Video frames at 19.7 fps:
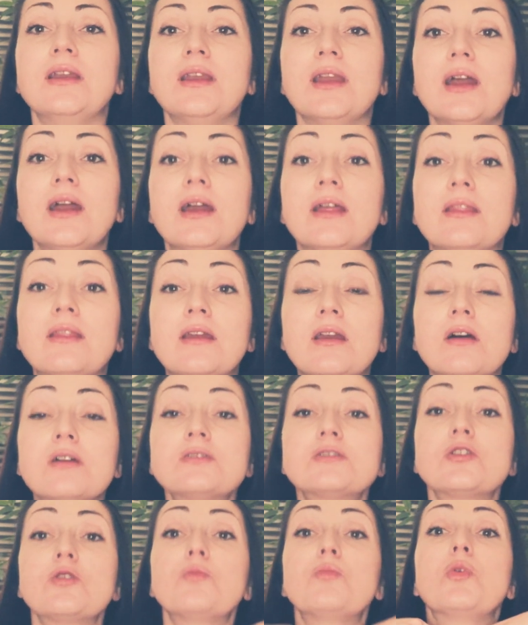Yeah, and they
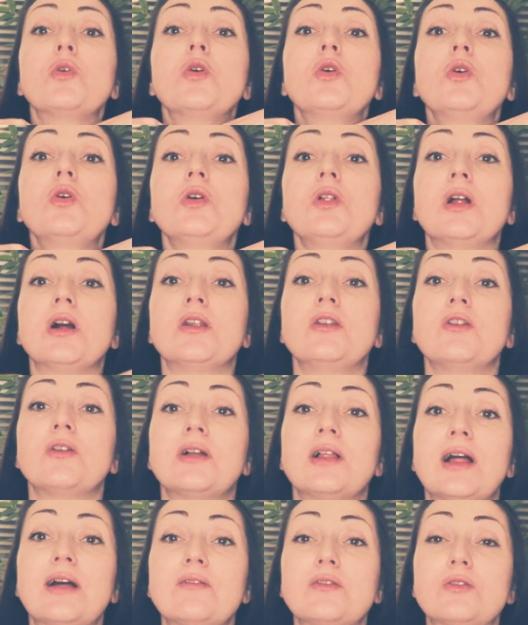also pull on your
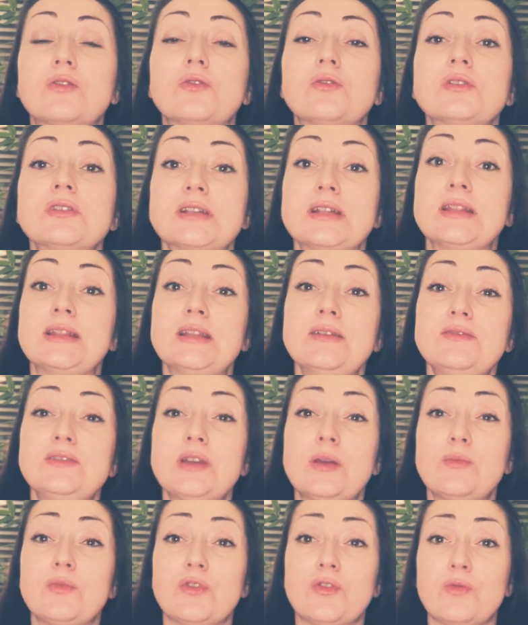clavicles and lift
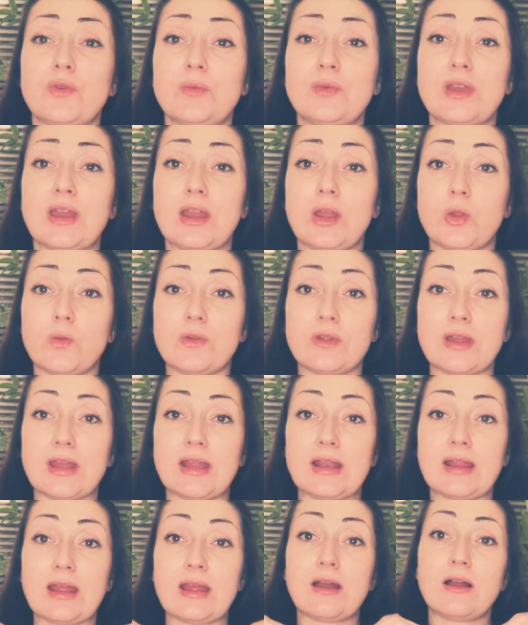up your rib cage when you
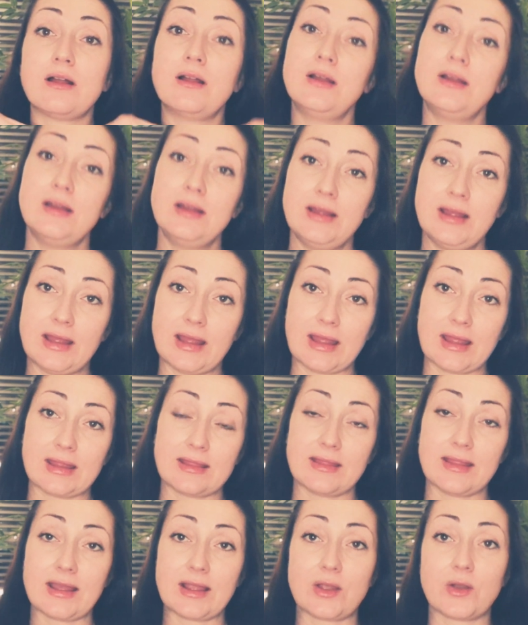inhale
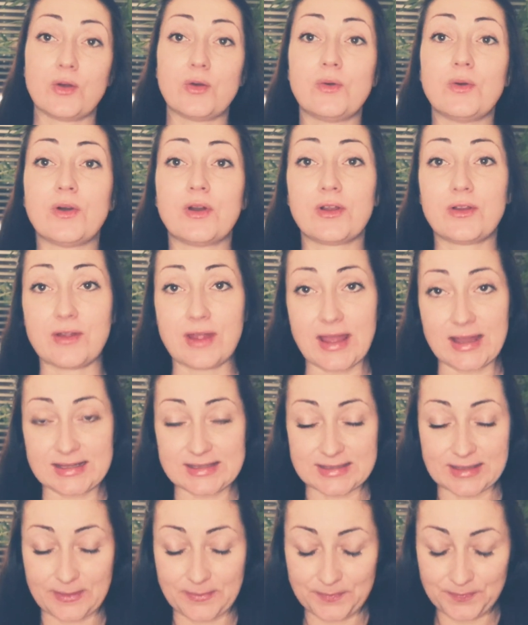and let go on your
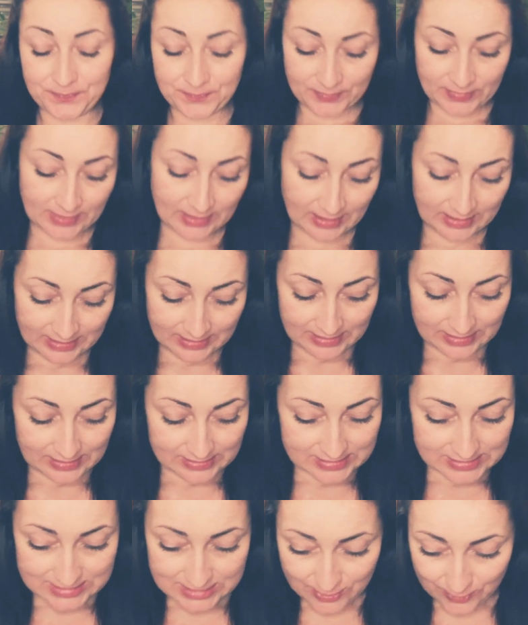exhale.
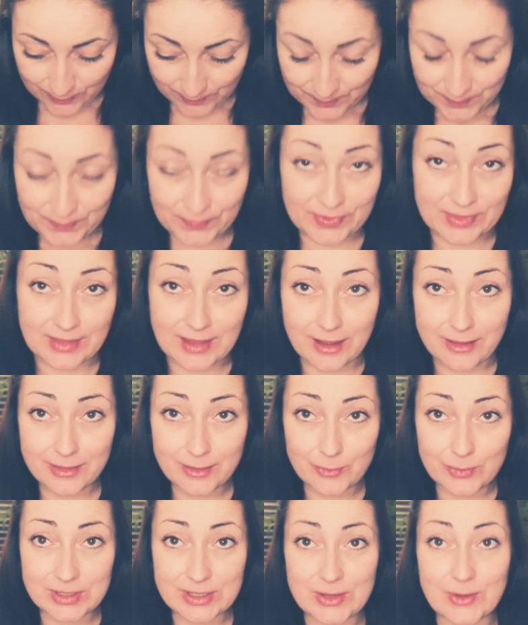So, now
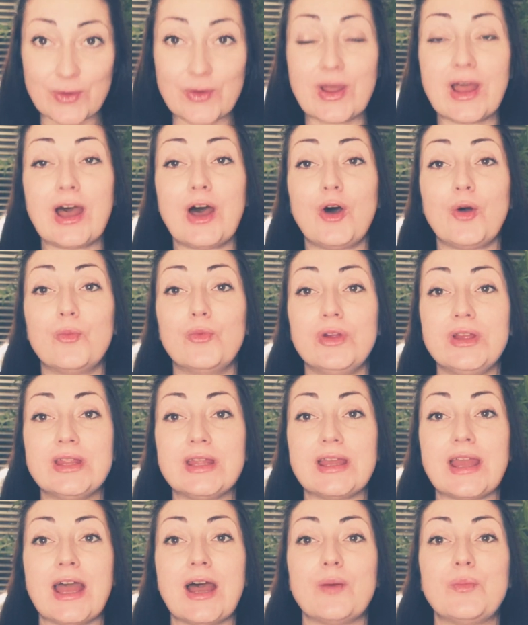that we know how
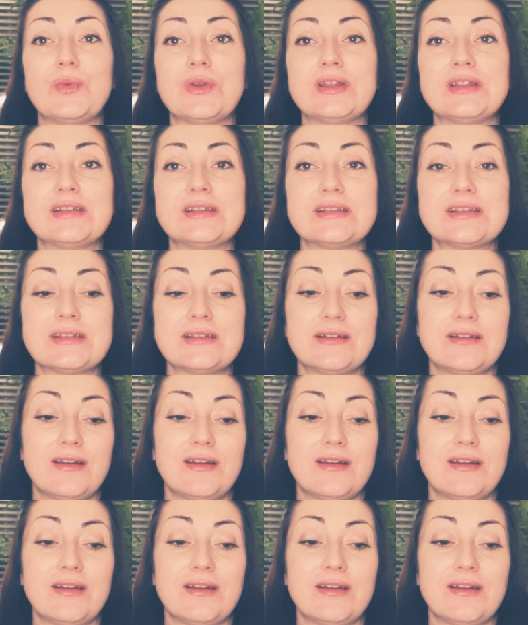breathing happens